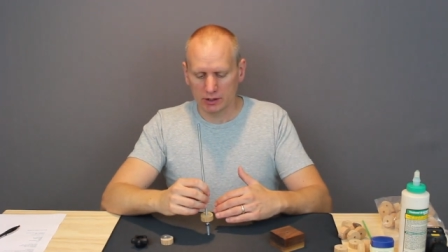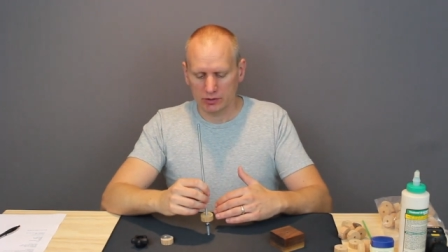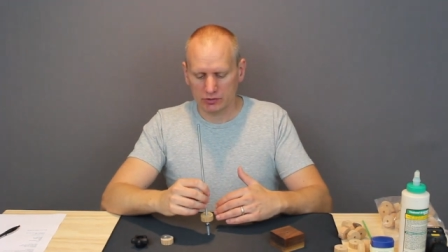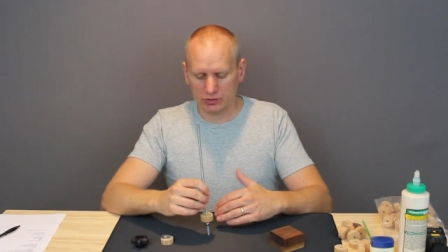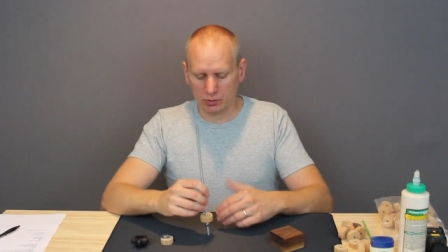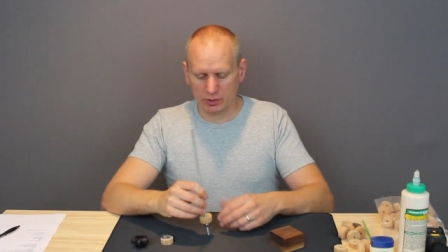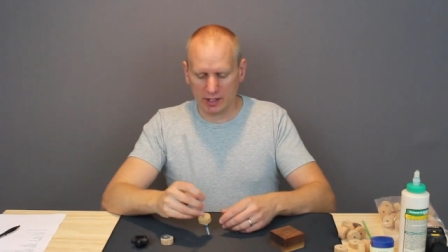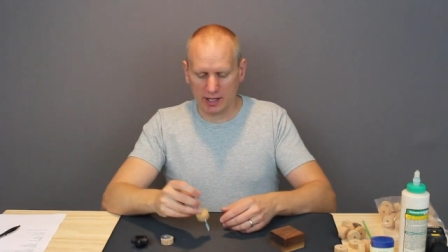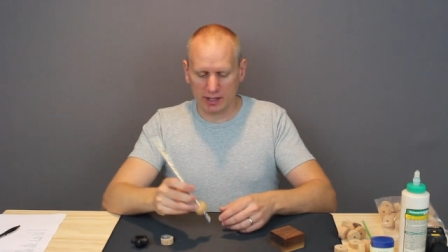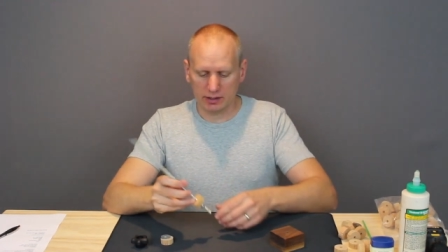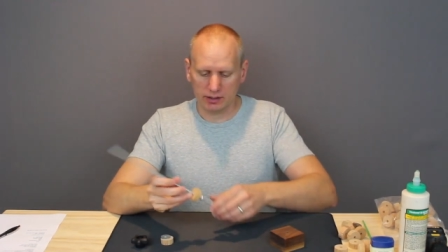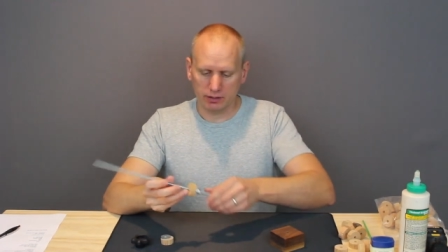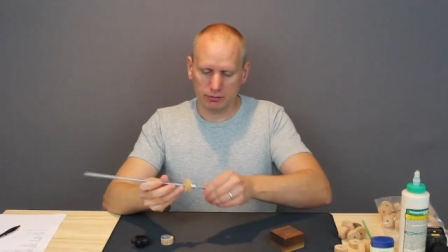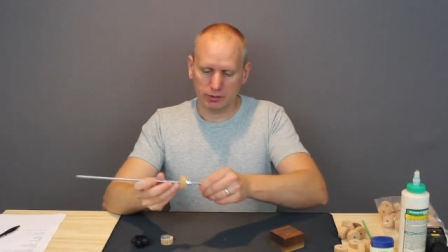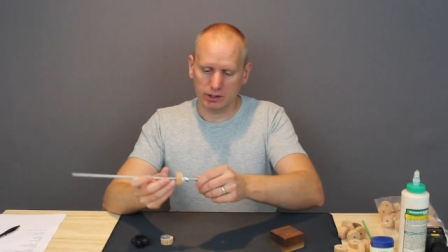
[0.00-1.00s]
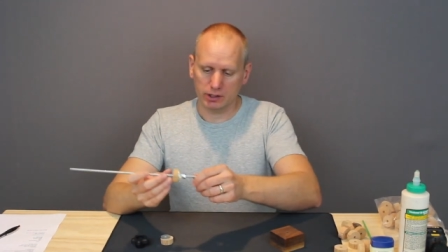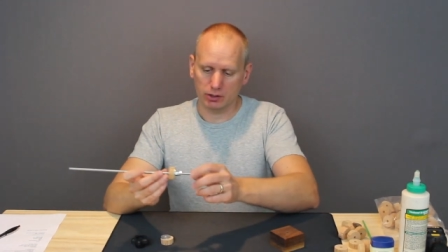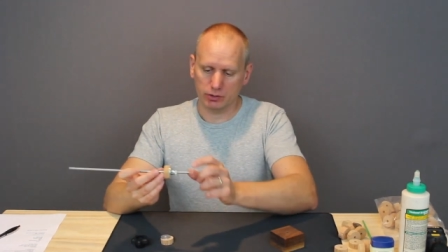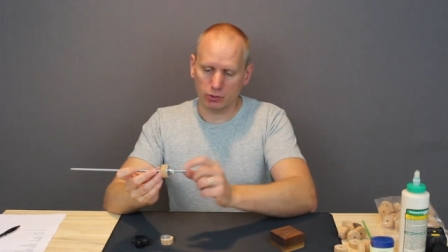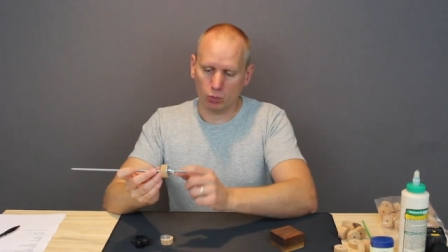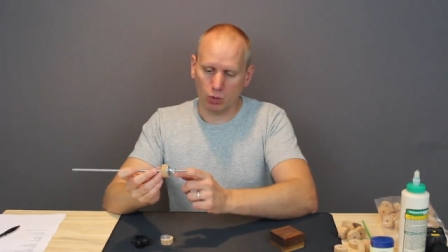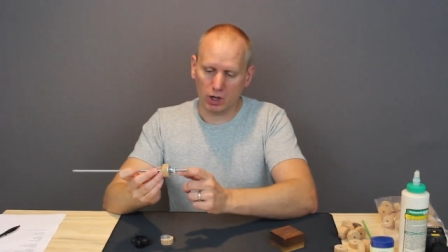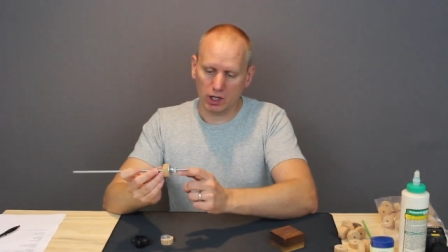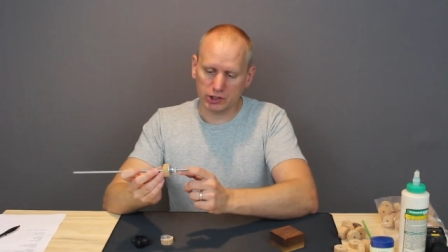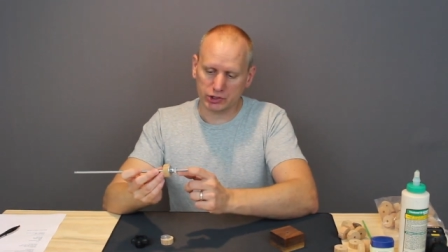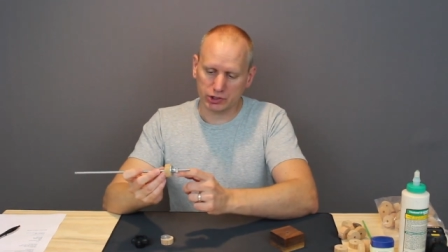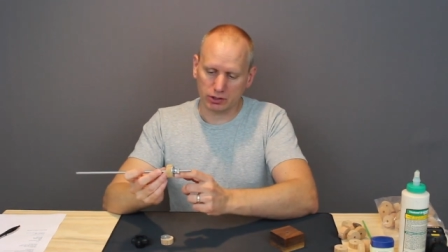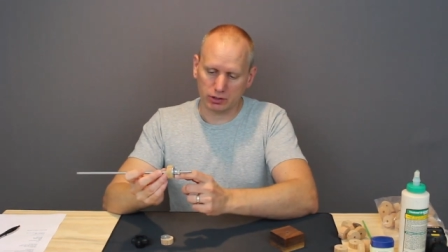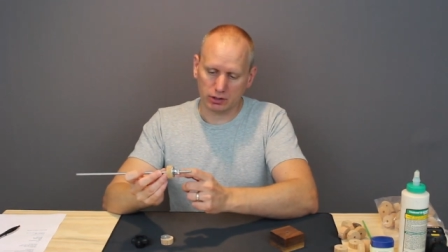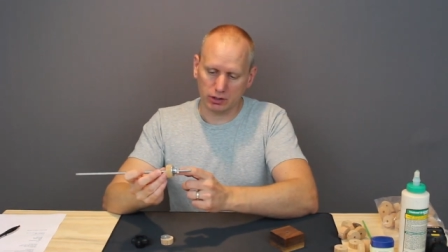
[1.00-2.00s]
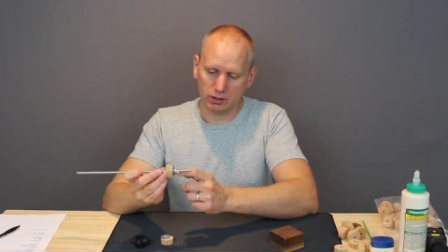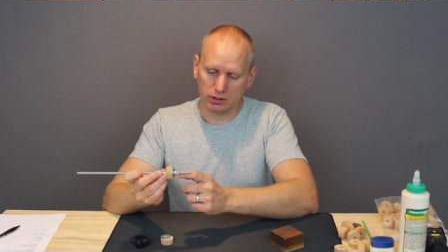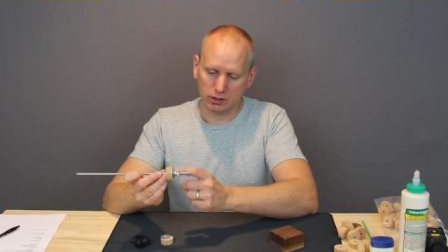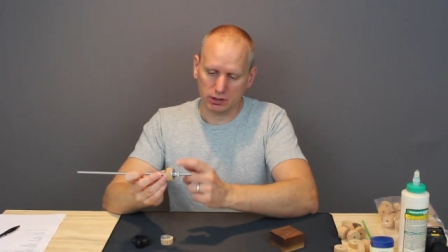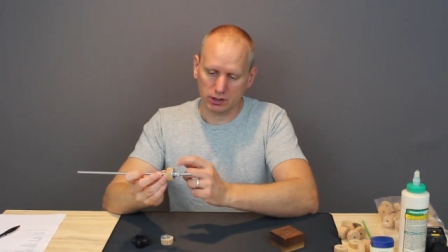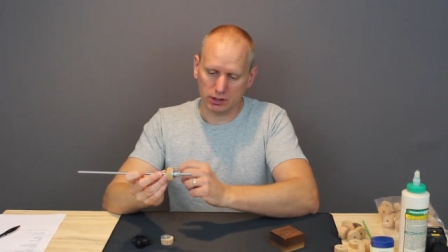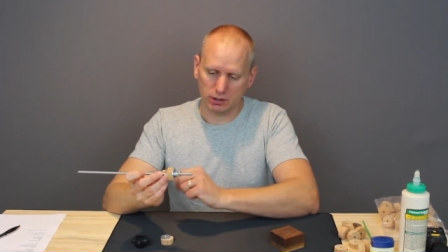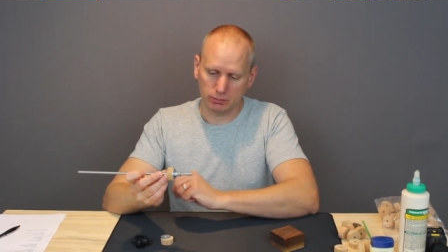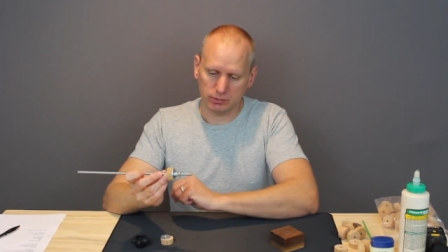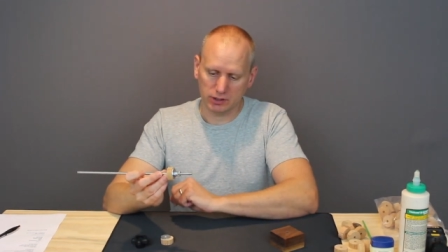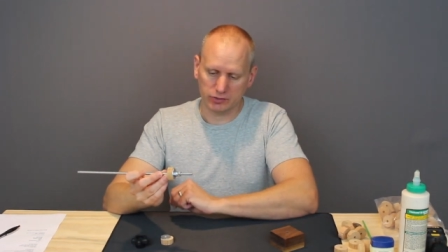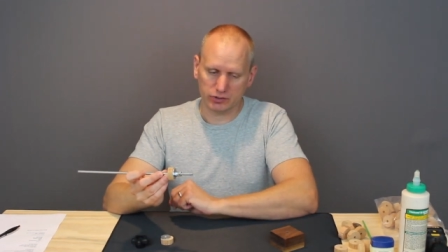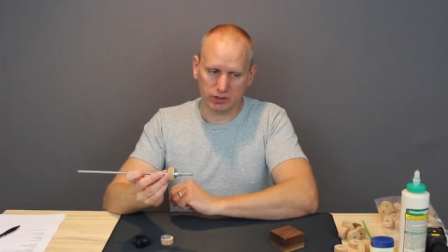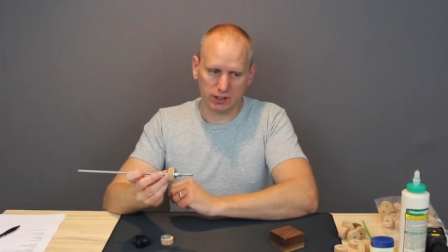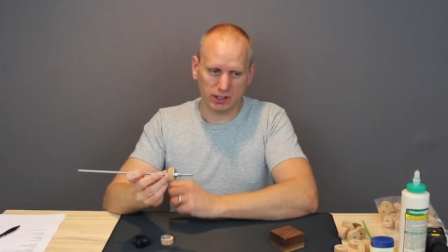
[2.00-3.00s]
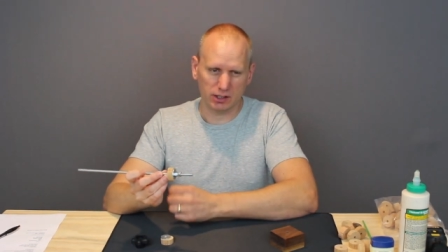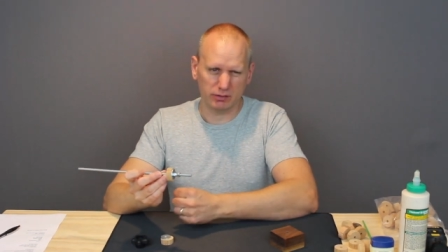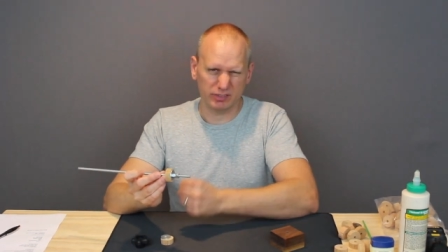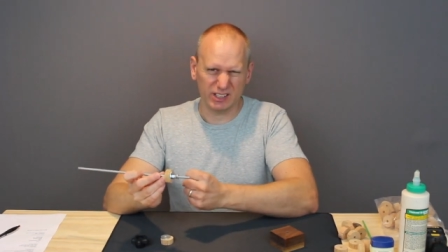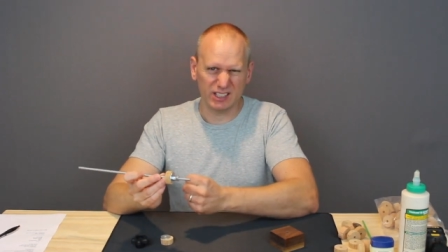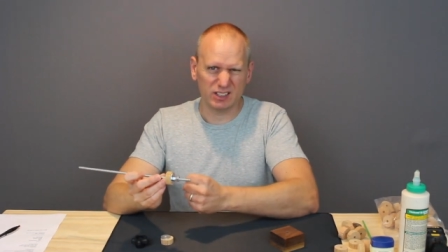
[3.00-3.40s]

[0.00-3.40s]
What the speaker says: so that the washer doesn't kind of